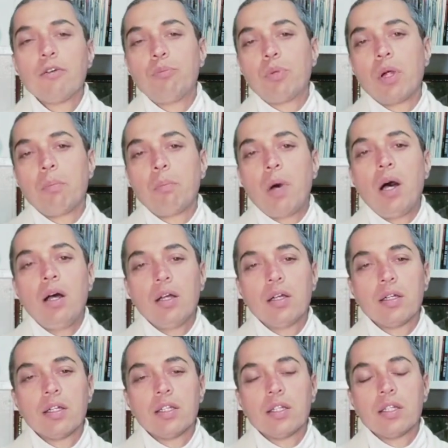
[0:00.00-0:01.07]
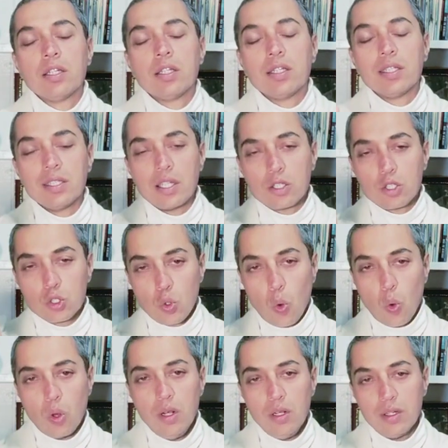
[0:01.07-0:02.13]
Brahma, the
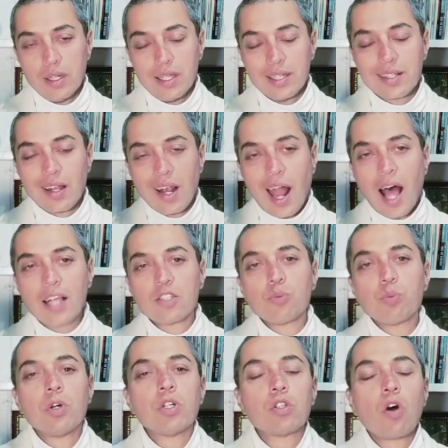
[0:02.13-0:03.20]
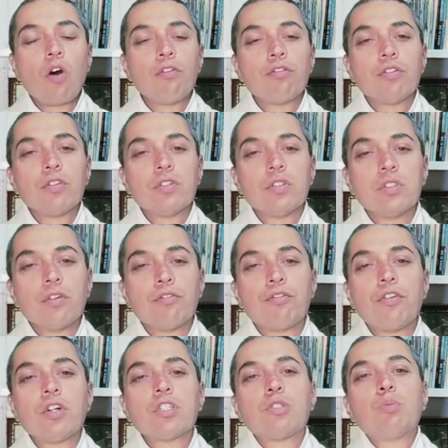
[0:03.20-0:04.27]
soul, is the last birth of the
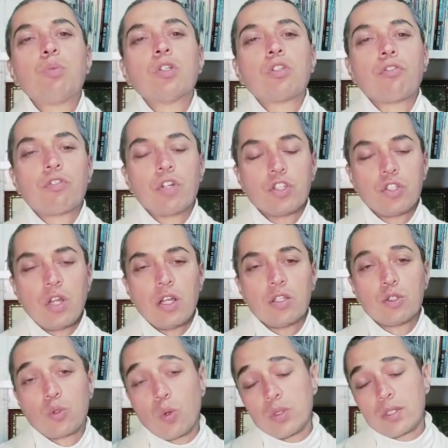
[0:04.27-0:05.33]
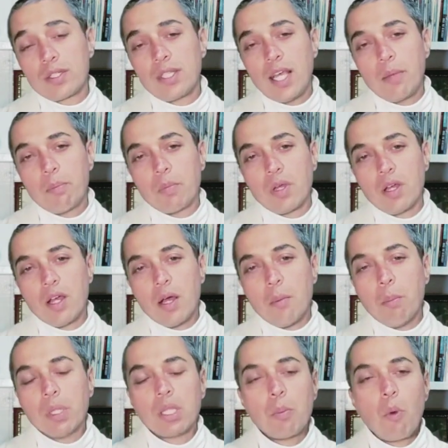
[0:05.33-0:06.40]
first birth of Krishna. Souls are same,
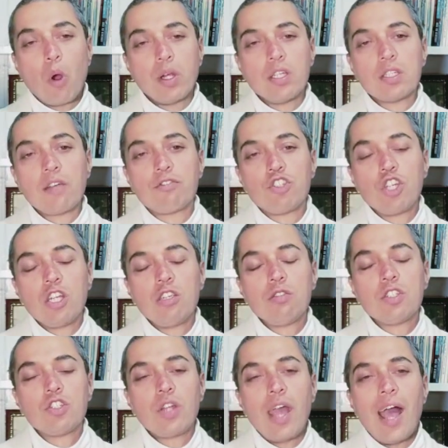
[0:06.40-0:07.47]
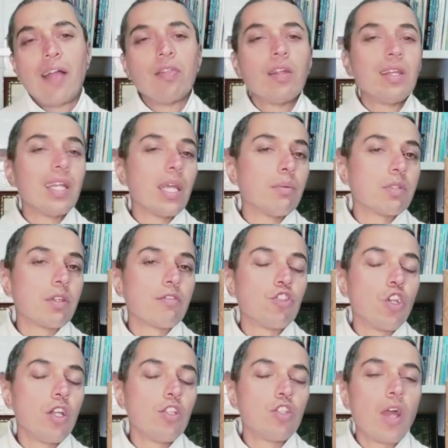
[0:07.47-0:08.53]
but the bodies have changed and the names have
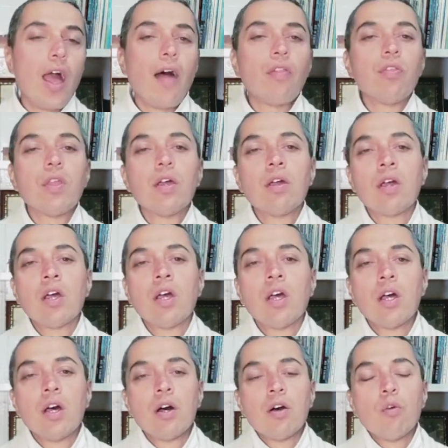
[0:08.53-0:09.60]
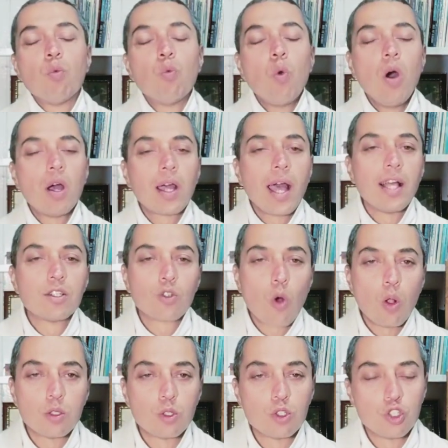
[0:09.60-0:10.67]
changed and their work has
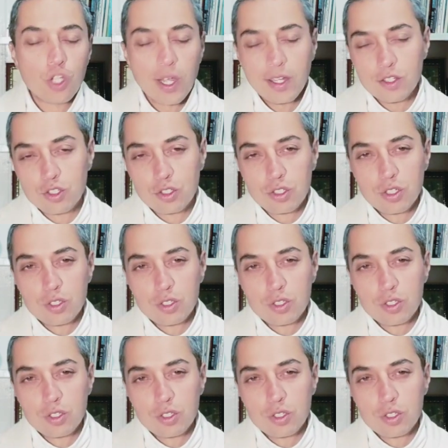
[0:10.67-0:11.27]
also changed.